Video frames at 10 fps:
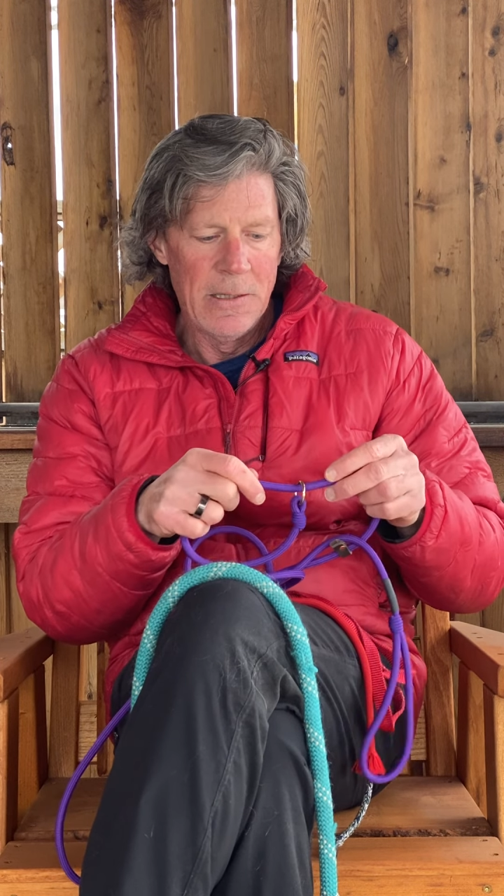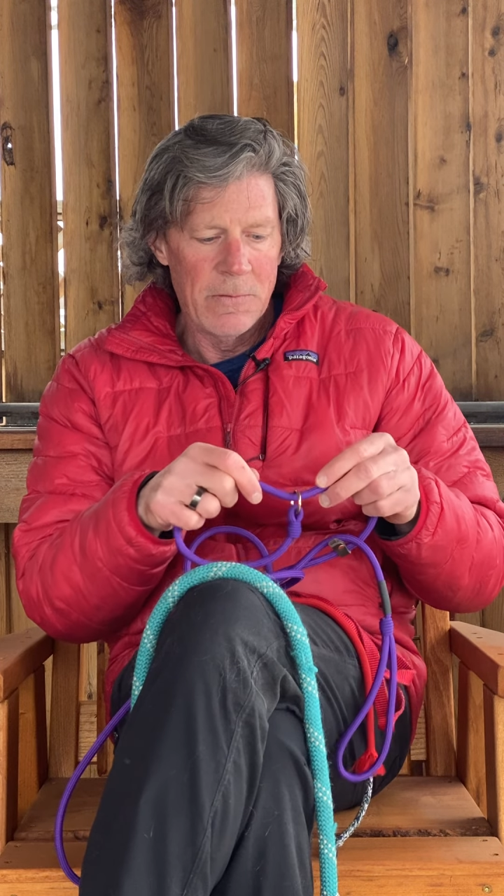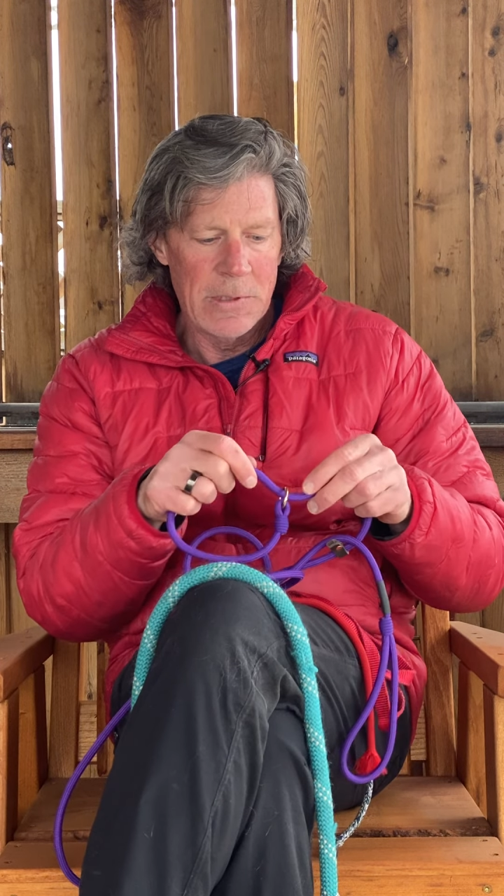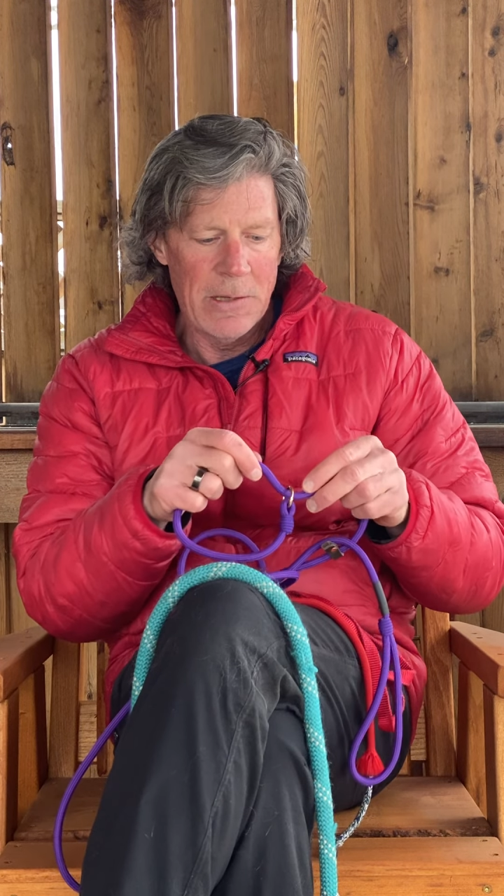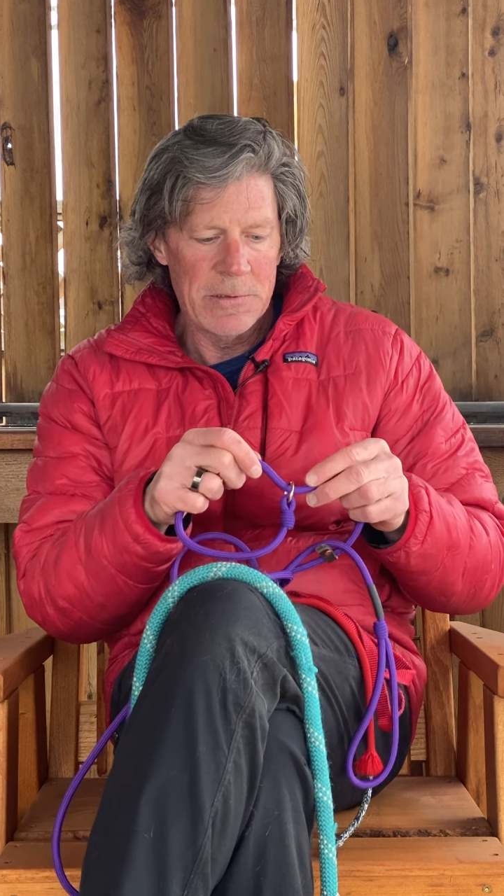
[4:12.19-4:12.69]

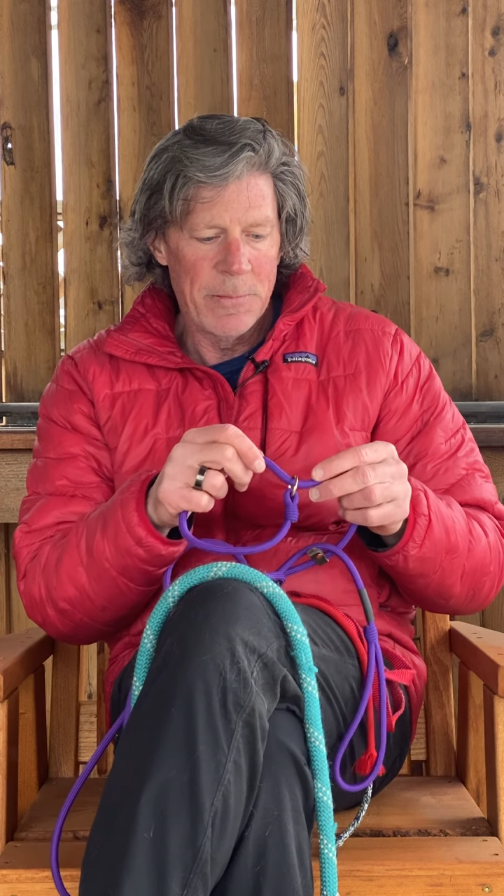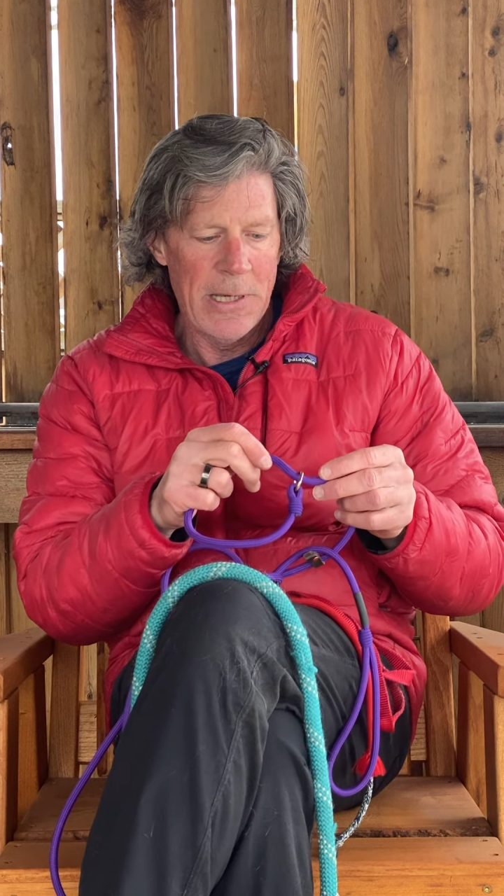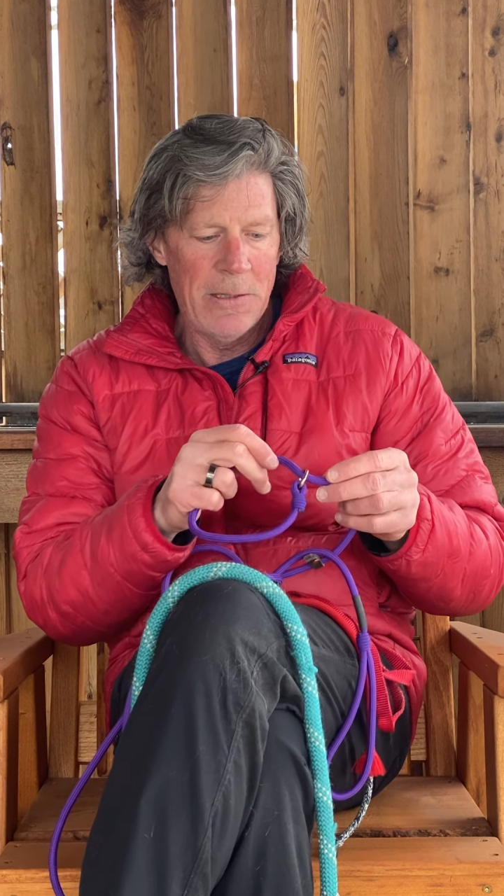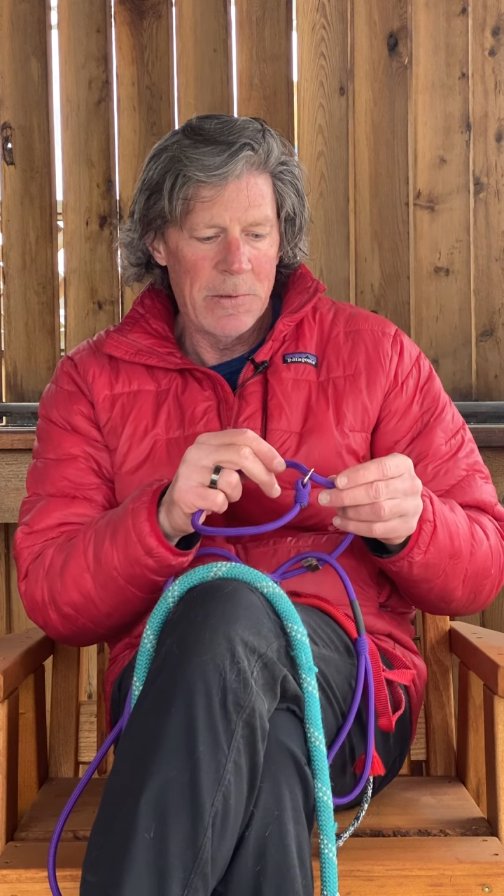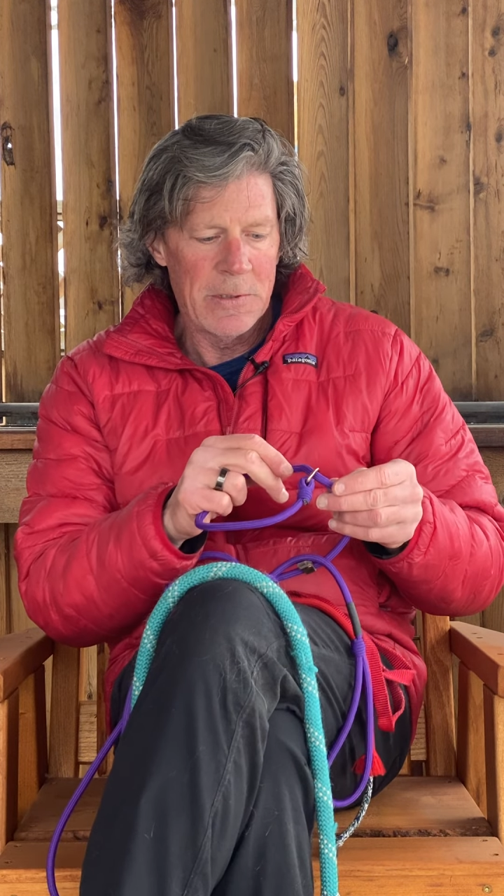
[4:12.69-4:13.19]
when I was
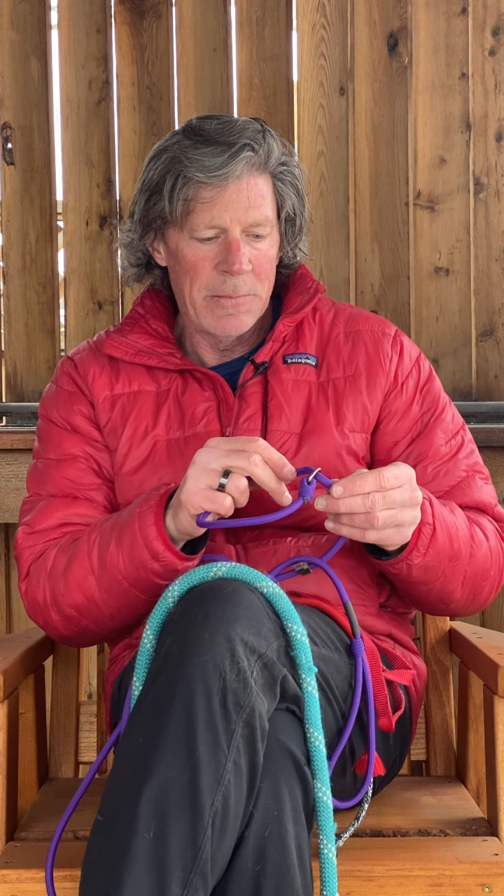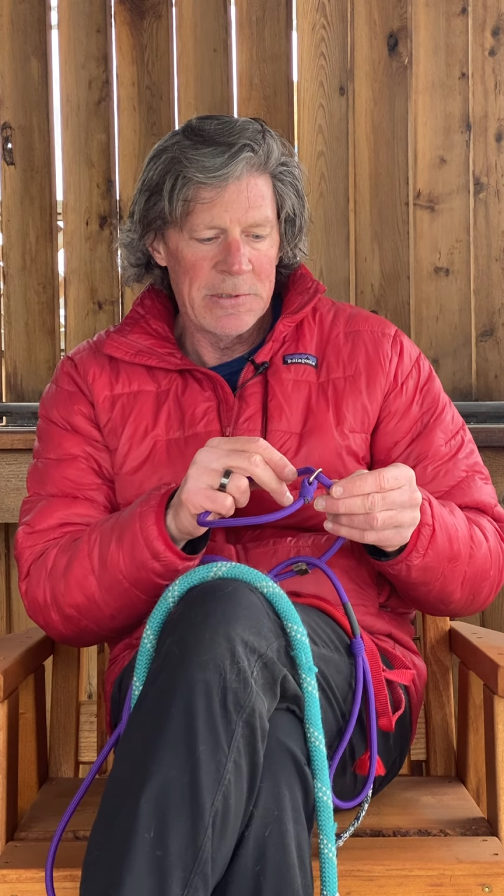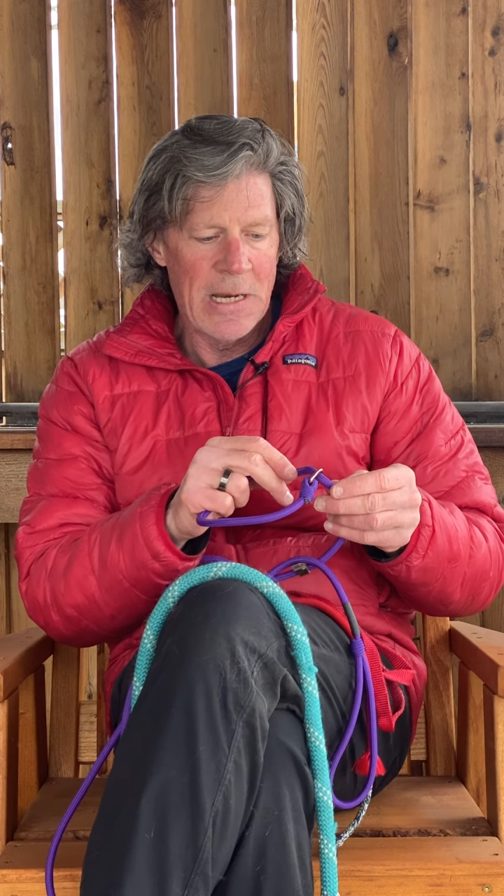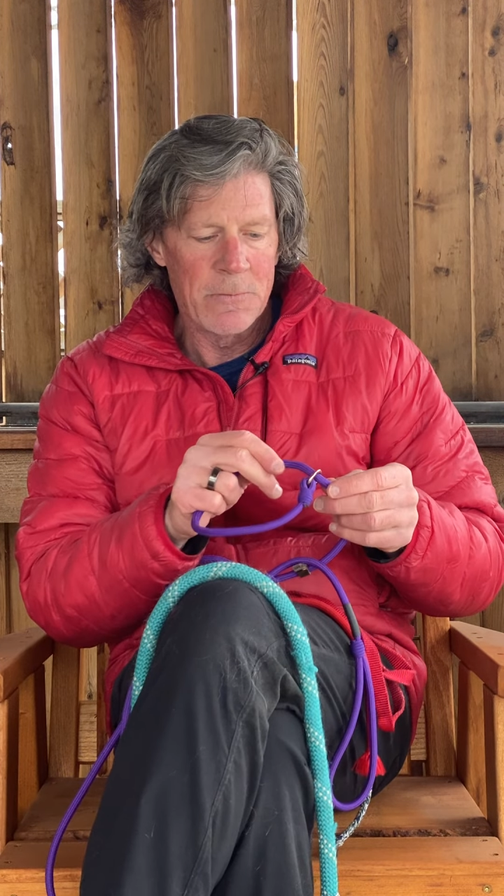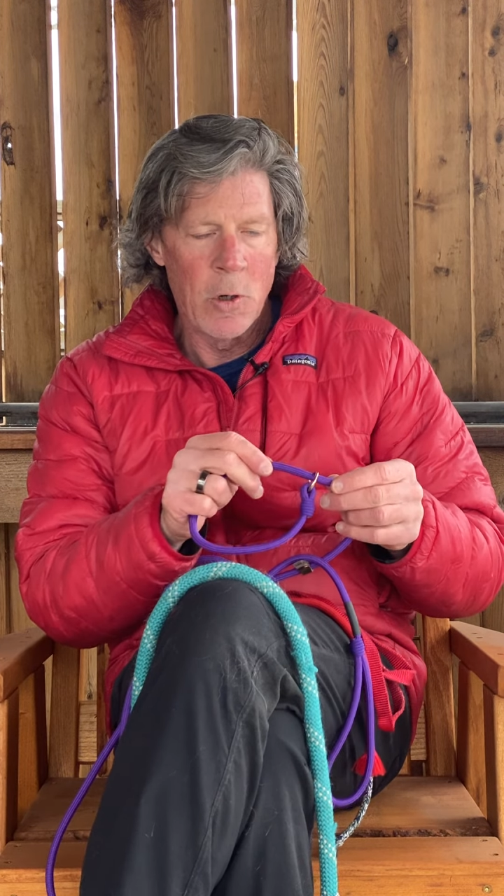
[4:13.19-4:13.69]
playing with them
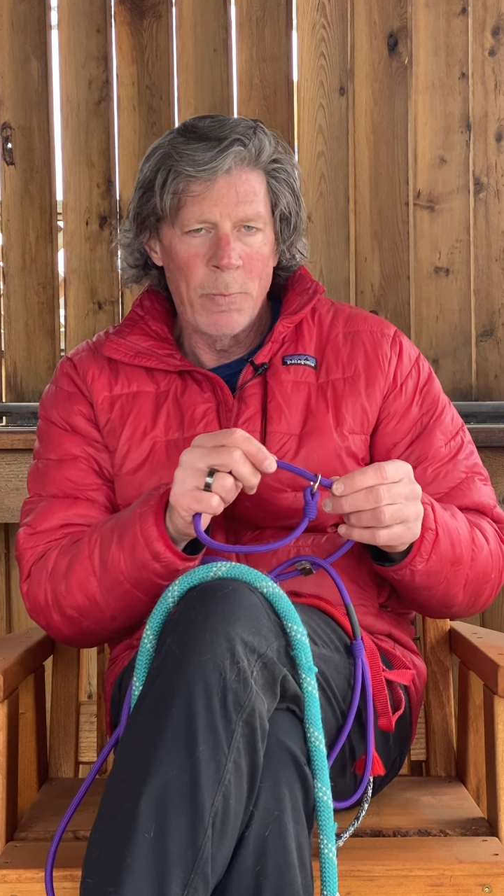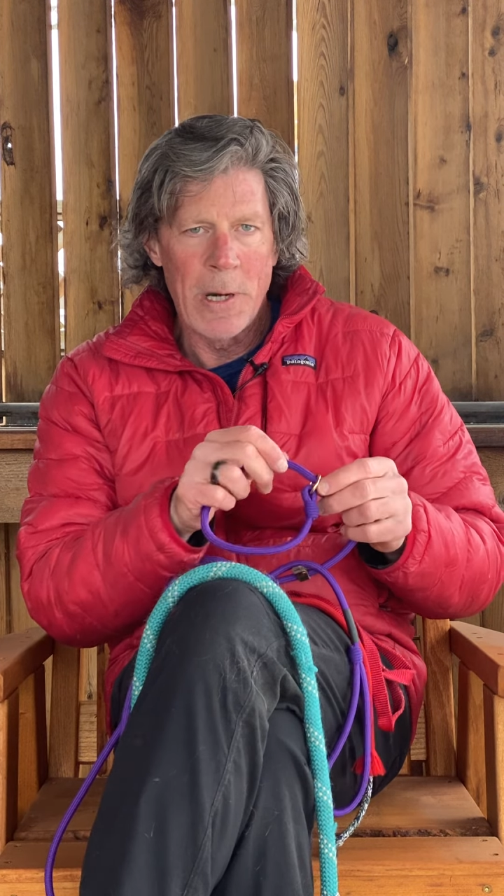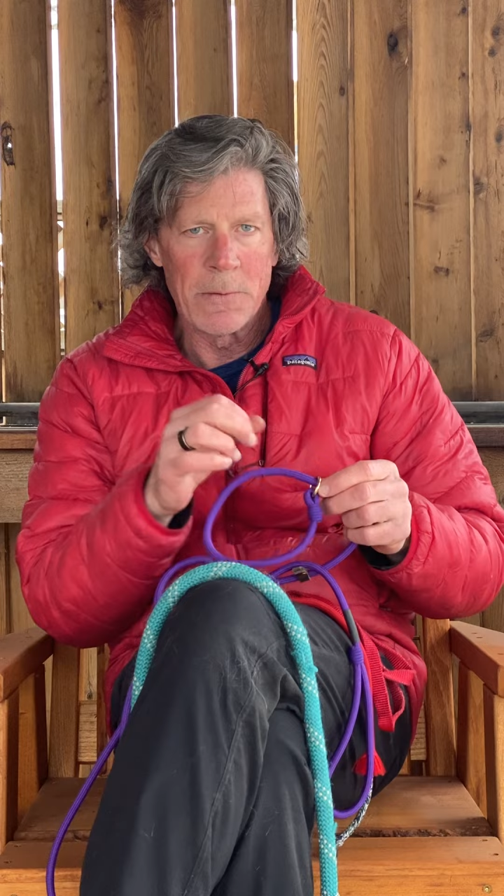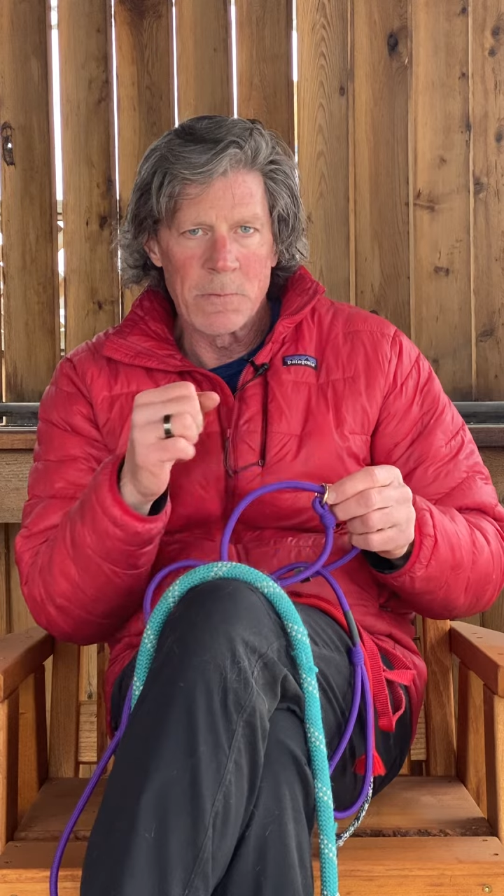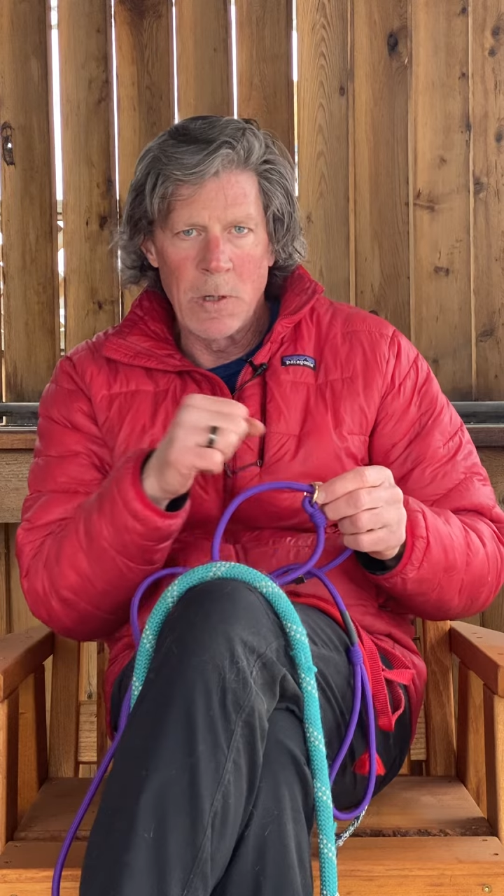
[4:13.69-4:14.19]
is that rope
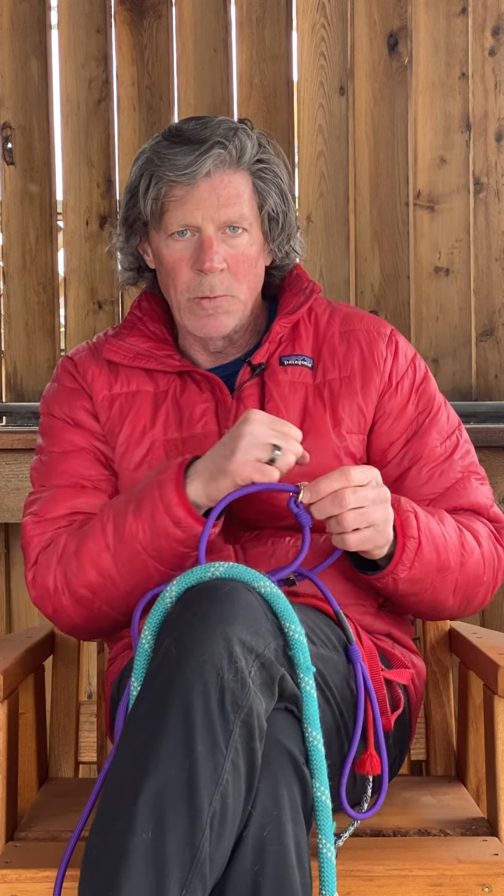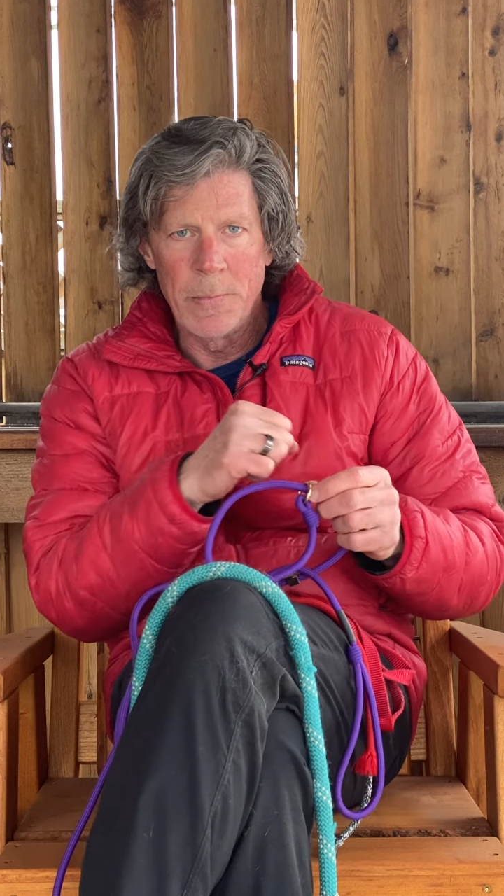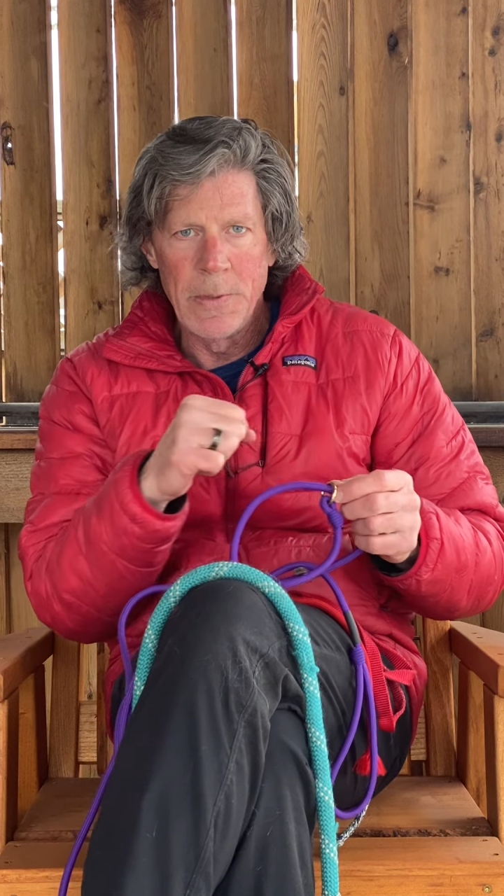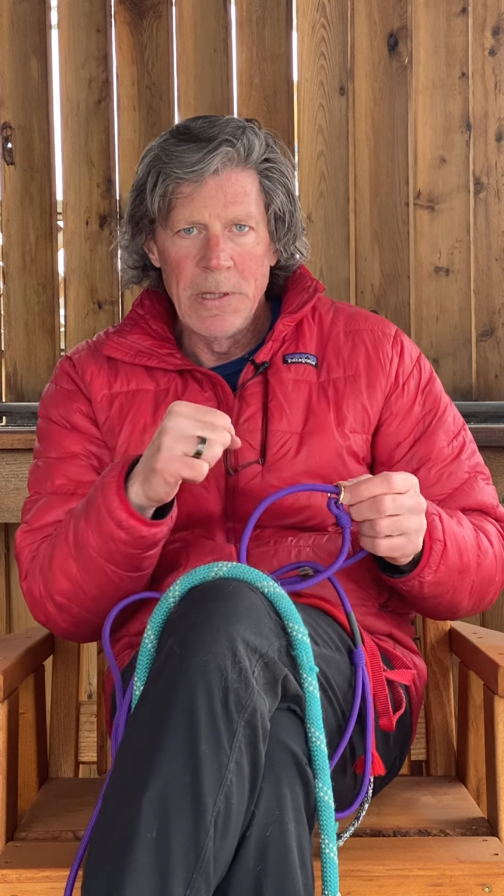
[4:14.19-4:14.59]
on rope